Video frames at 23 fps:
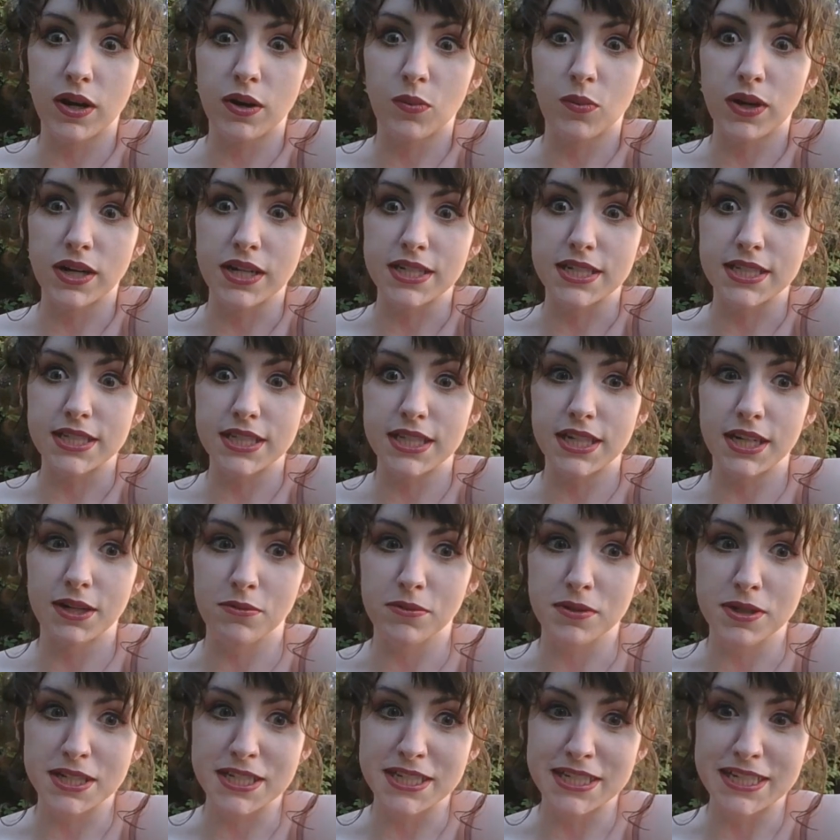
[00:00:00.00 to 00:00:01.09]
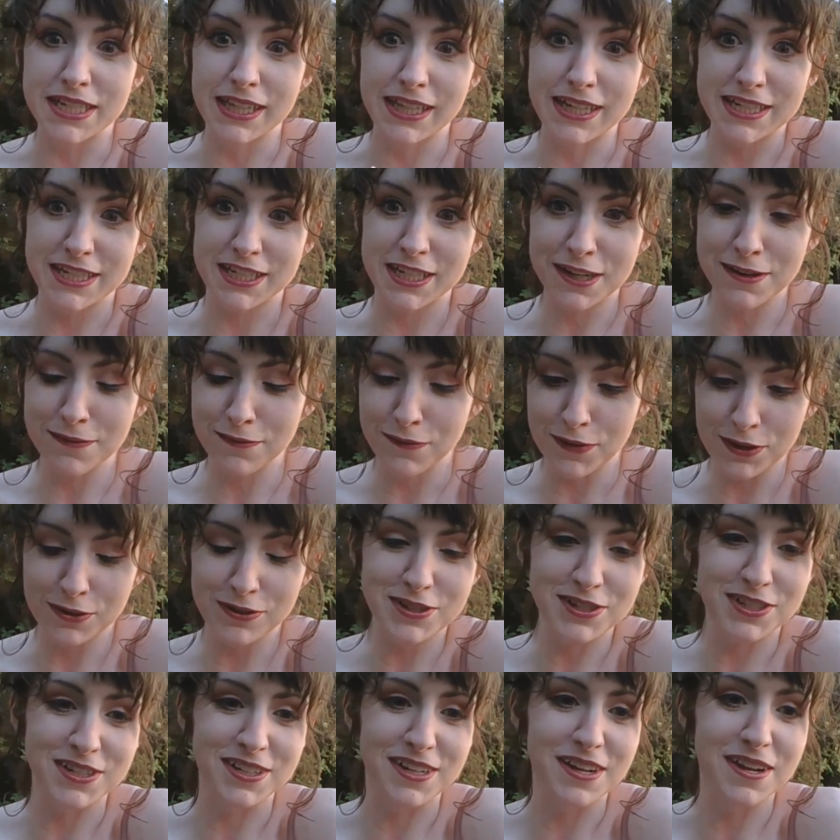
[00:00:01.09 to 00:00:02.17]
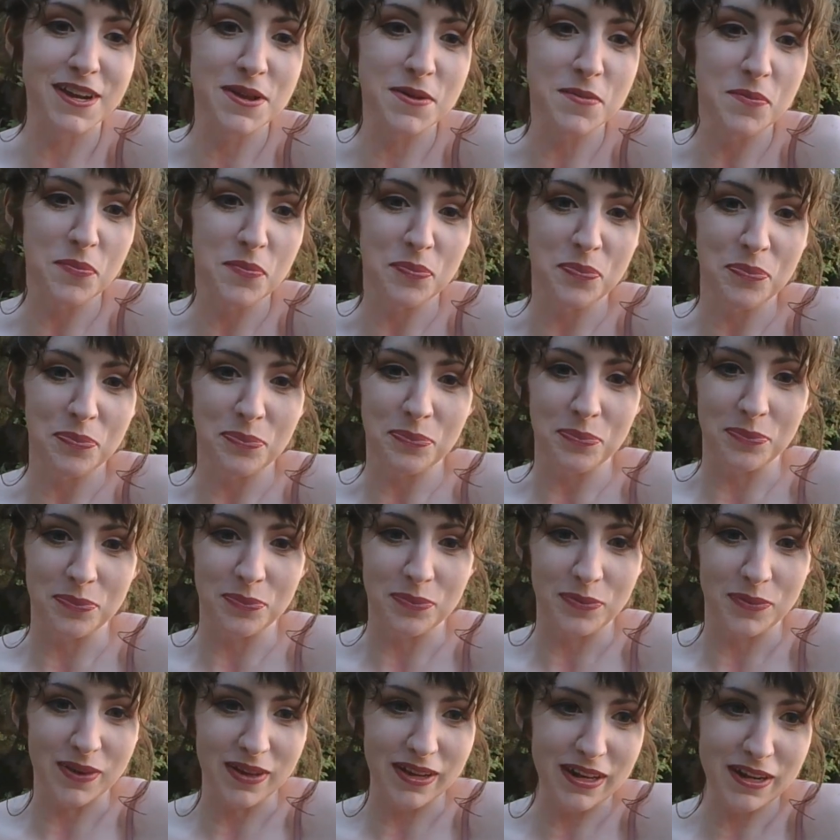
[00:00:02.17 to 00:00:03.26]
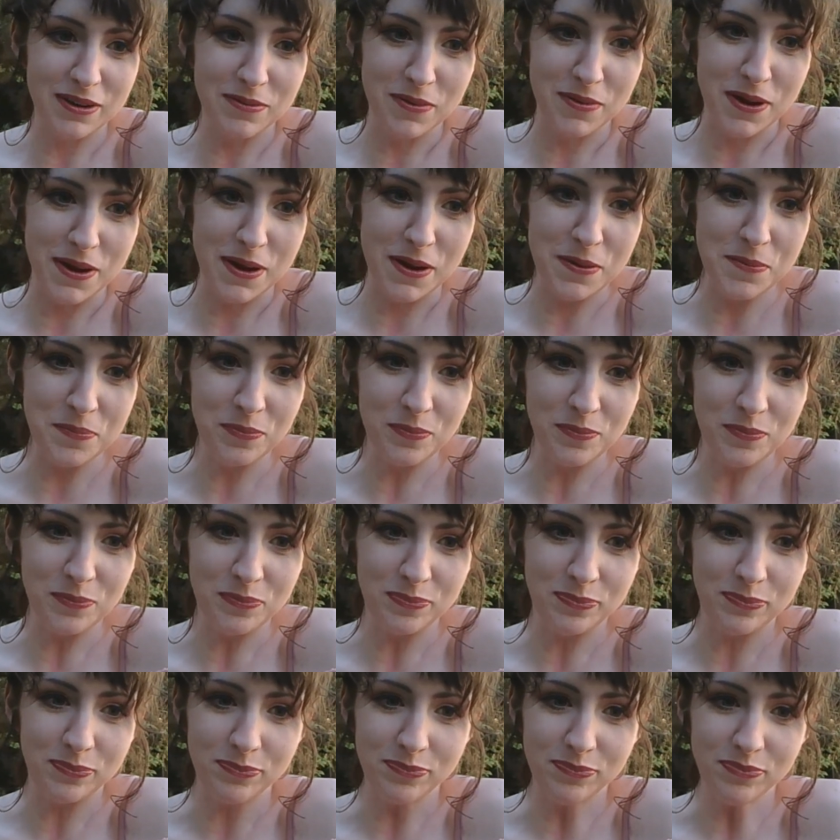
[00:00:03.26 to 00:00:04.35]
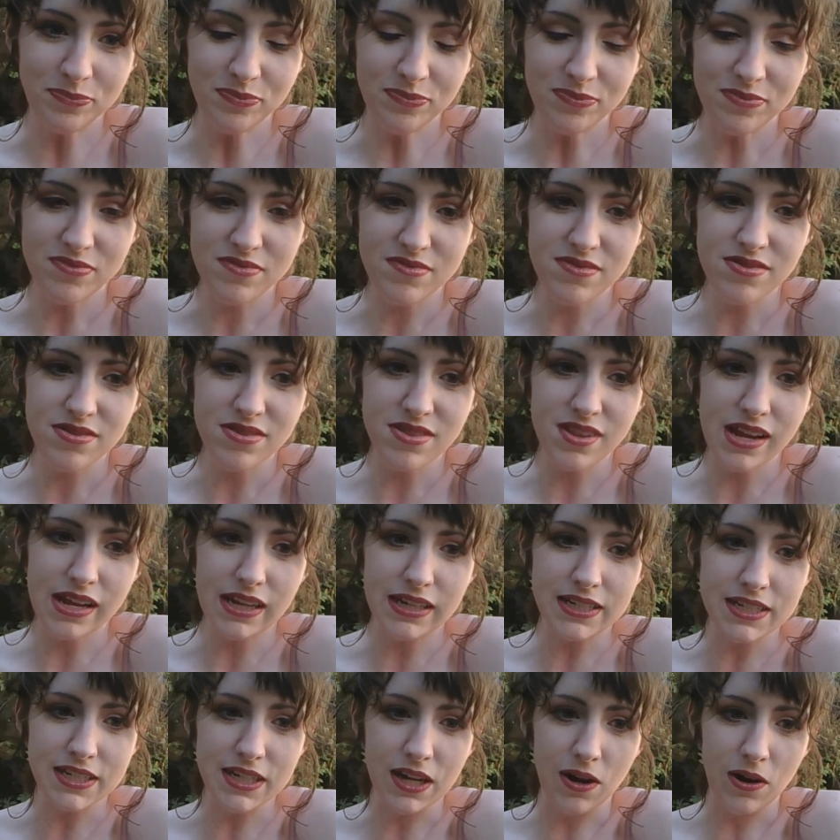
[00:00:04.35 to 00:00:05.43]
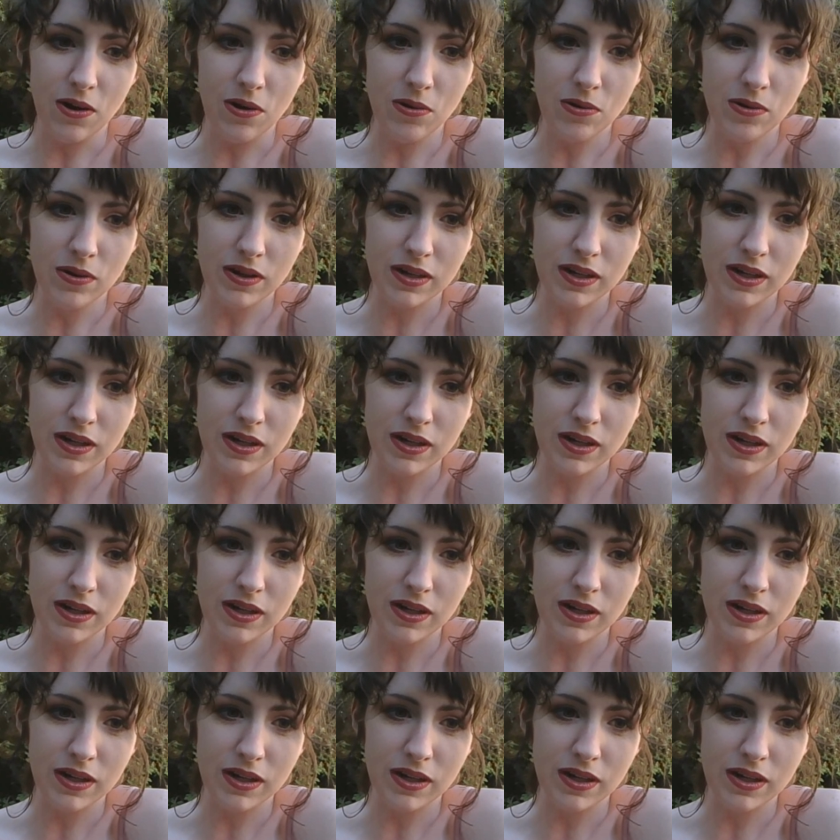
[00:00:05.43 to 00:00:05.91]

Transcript: want to see. I want to see less confusion. Anyway, so,